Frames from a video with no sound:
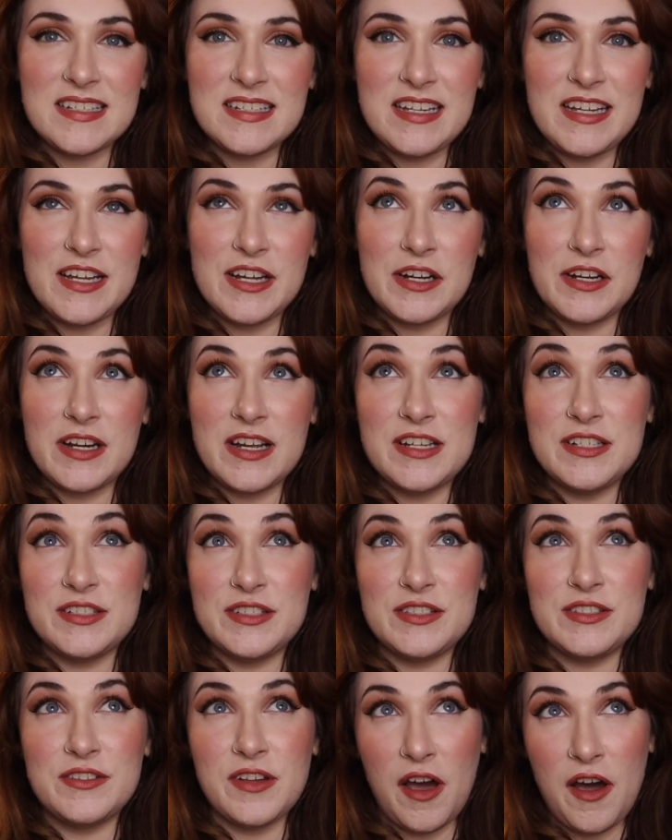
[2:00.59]
in here
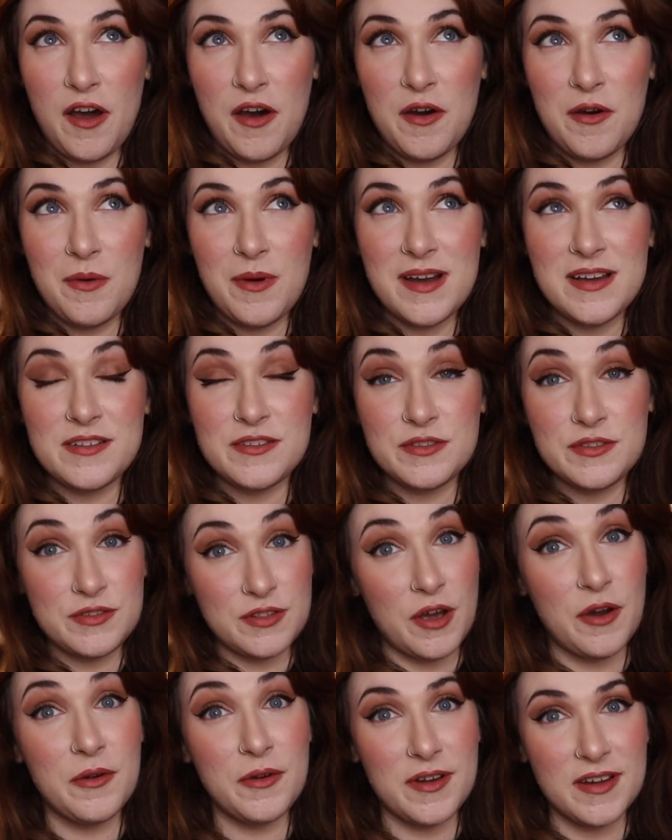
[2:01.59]
is so,
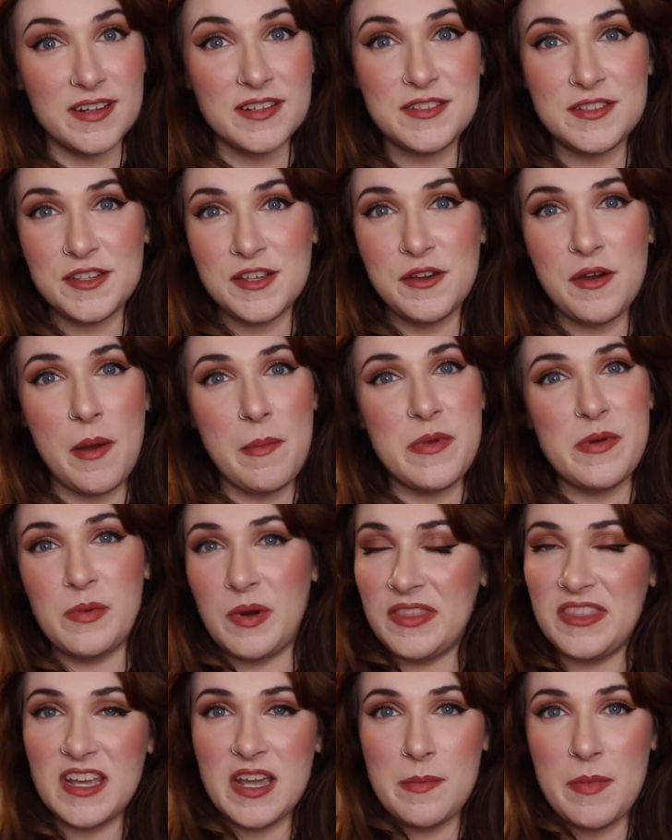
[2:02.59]
so good too. I mean,
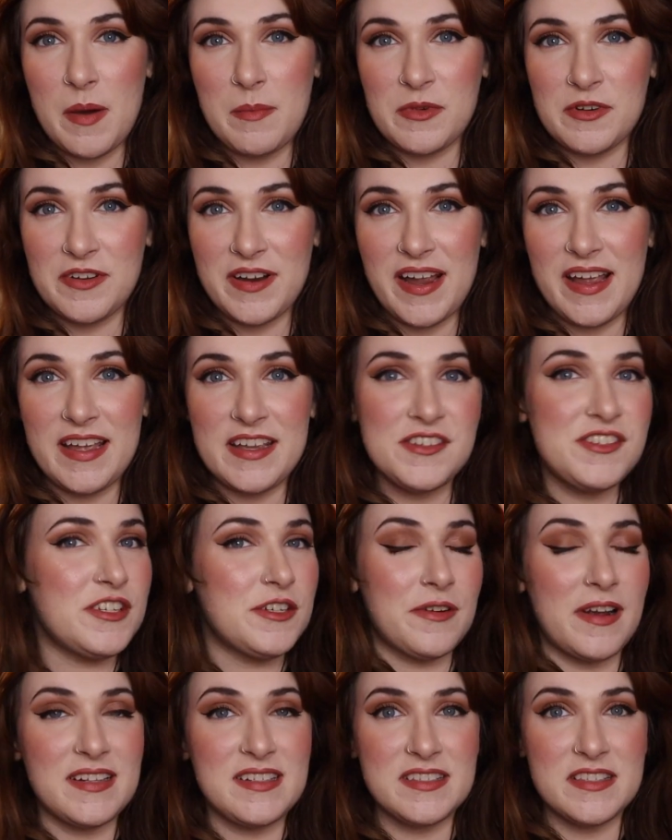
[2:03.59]
one thing about Marie is she
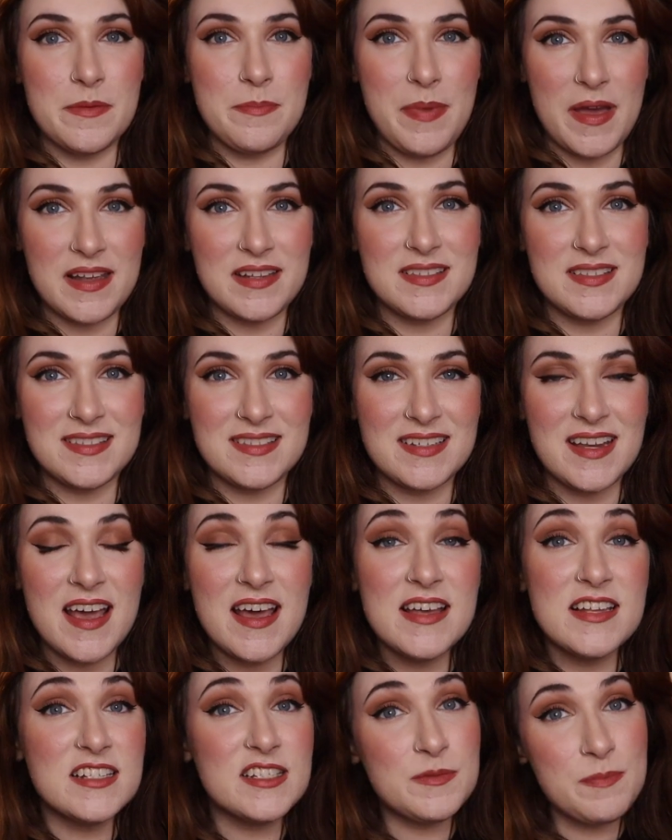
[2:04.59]
writes the best
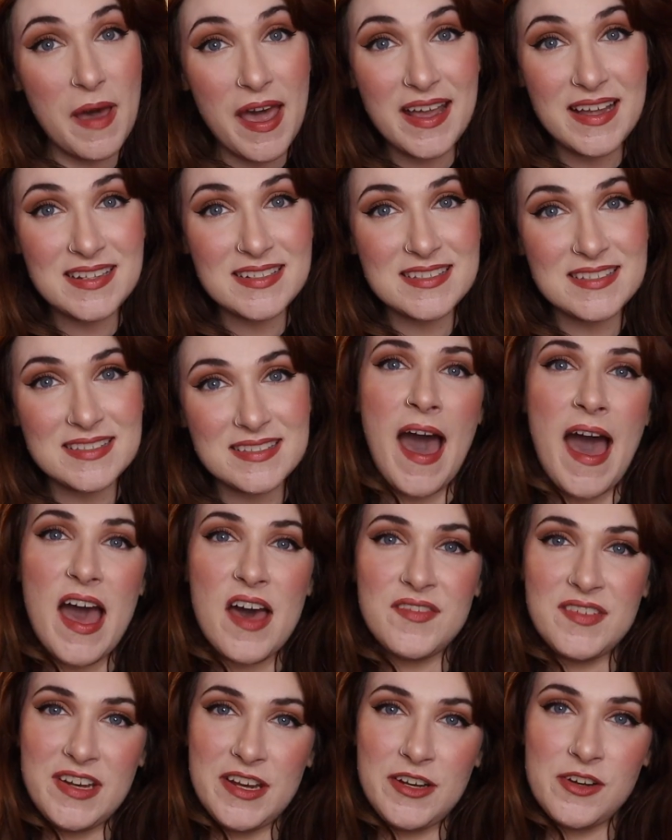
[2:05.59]
spice. I
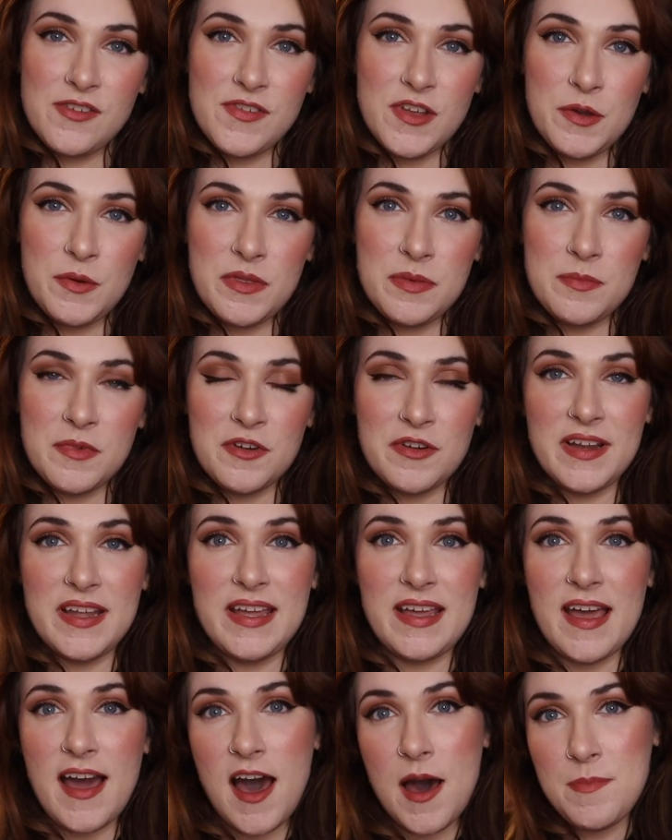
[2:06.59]
have an interview with
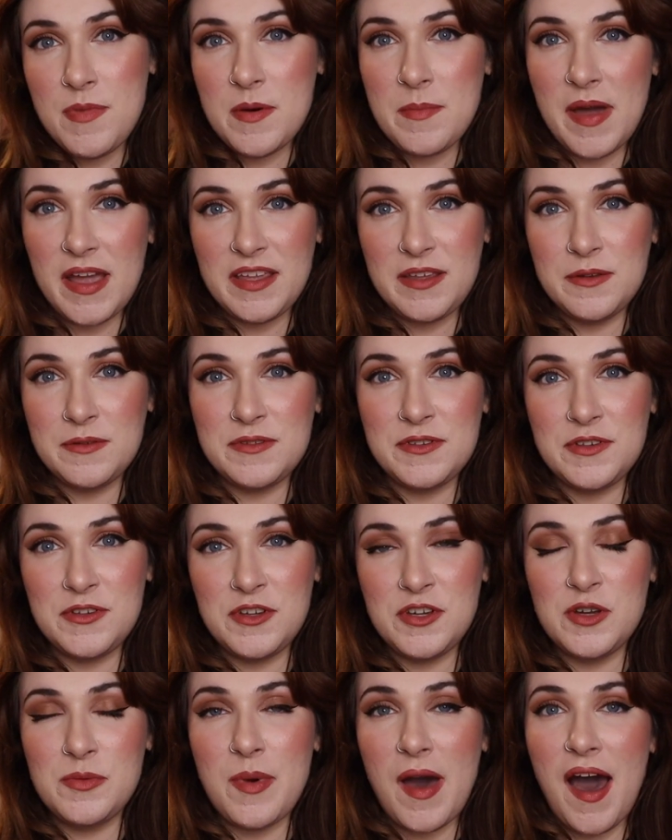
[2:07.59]
Marie up on my
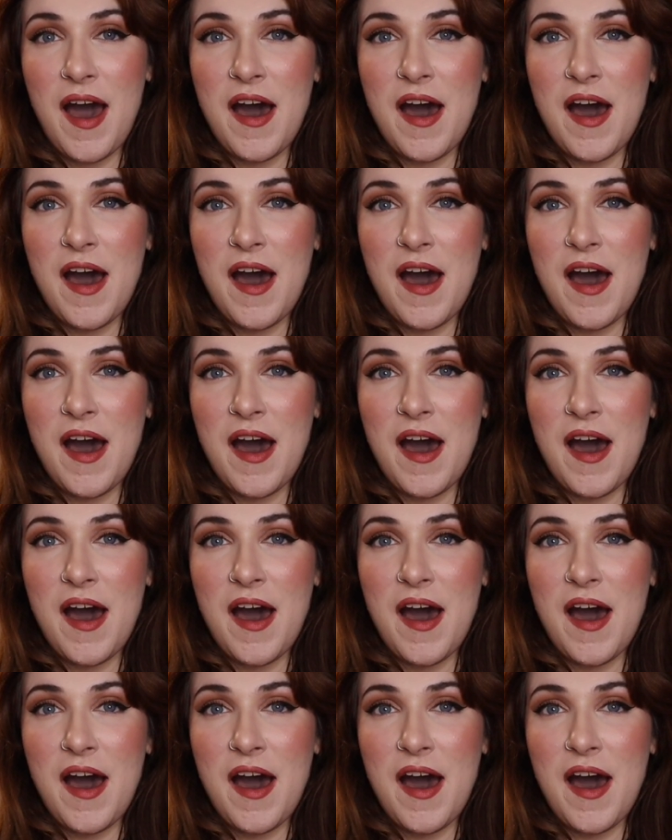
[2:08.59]
YouTube,